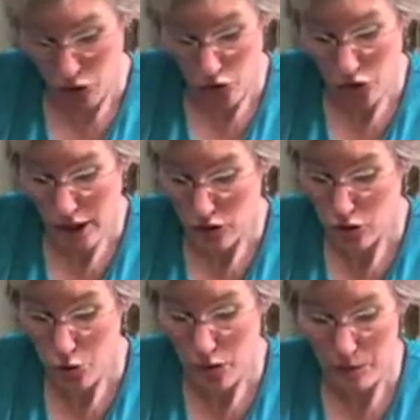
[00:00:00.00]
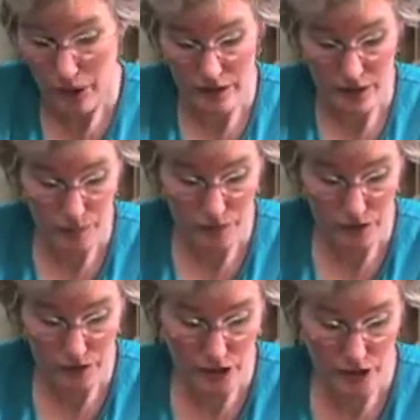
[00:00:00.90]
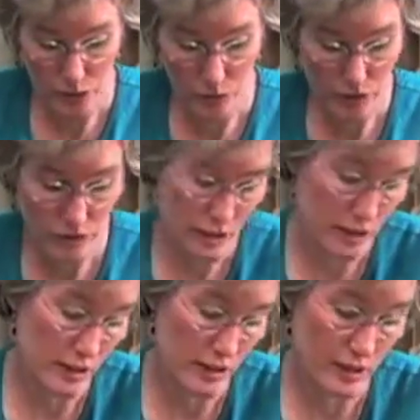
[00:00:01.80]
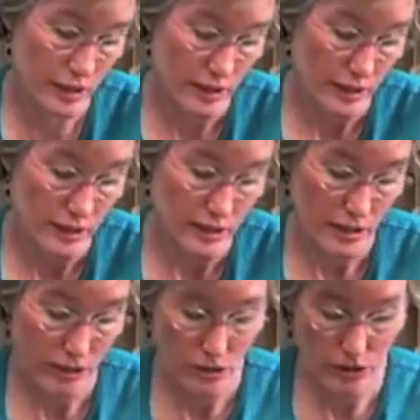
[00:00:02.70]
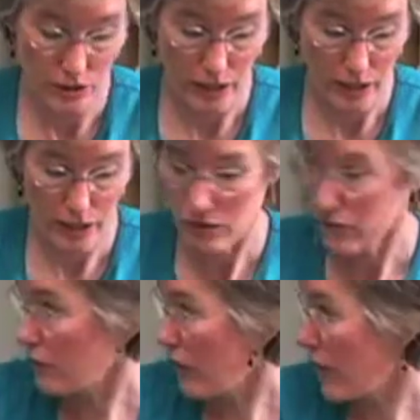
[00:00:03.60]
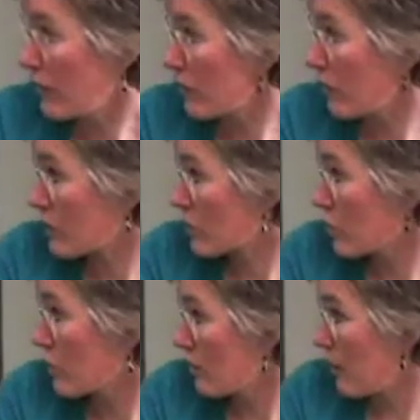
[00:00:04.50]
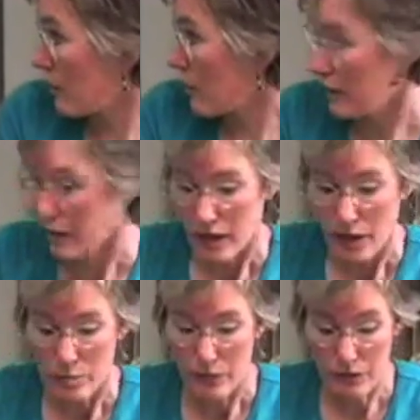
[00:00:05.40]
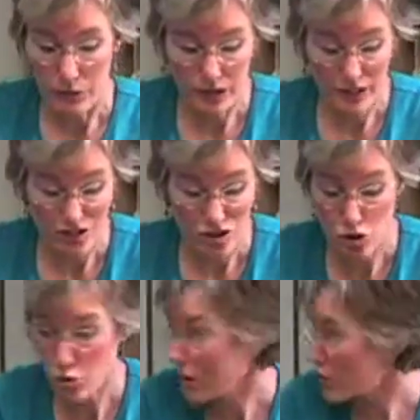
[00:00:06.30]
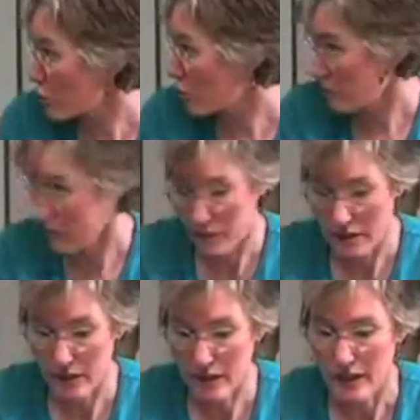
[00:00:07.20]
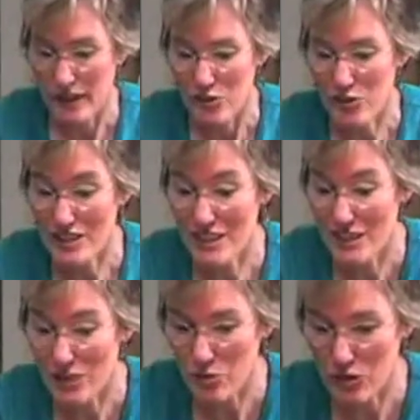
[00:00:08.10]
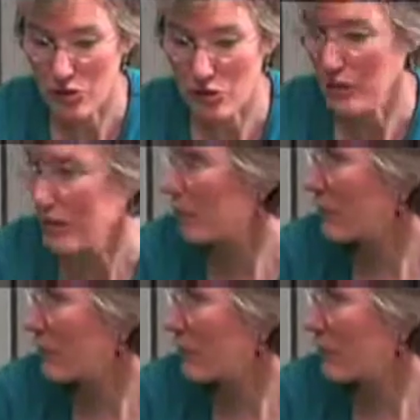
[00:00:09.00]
you're not sure by the time we finish this whether this is 6 or 8 or 5. You're not sure about it. But with structural arithmetic, you can see the structure. You can pick up